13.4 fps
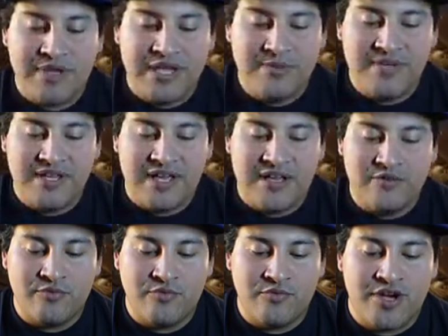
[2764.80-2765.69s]
baby and
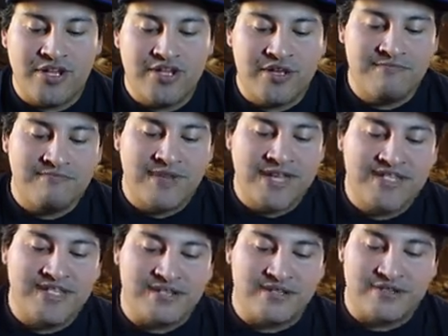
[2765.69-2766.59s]
one
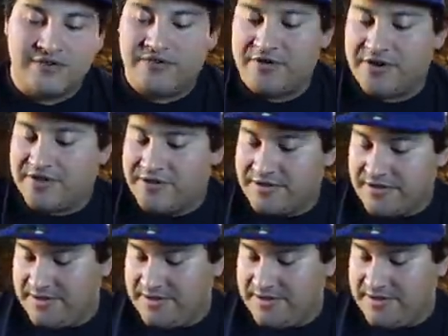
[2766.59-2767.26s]
amazing so far.